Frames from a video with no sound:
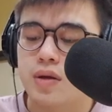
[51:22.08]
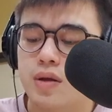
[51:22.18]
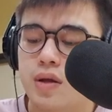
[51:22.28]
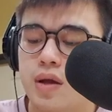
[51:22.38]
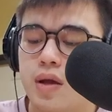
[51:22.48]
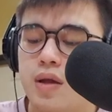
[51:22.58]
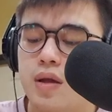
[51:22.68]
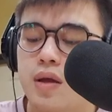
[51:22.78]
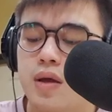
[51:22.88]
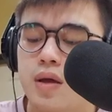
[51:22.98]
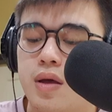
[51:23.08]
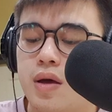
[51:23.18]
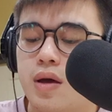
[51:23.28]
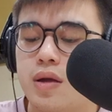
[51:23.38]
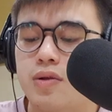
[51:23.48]
okay,
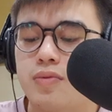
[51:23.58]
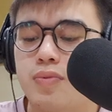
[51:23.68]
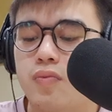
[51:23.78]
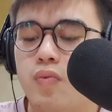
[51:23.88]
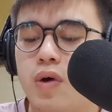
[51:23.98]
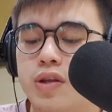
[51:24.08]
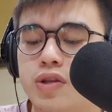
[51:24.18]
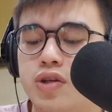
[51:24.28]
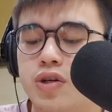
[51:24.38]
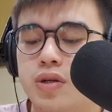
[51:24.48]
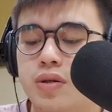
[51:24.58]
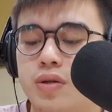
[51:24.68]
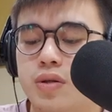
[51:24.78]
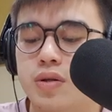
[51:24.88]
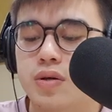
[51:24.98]
and you put 1/3,
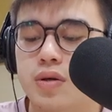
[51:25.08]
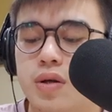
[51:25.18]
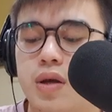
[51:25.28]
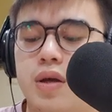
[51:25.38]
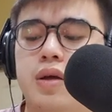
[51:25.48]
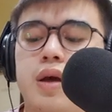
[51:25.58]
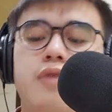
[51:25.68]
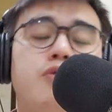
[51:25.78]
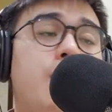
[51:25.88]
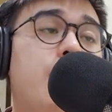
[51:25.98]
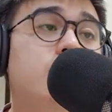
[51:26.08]
okay, and remember to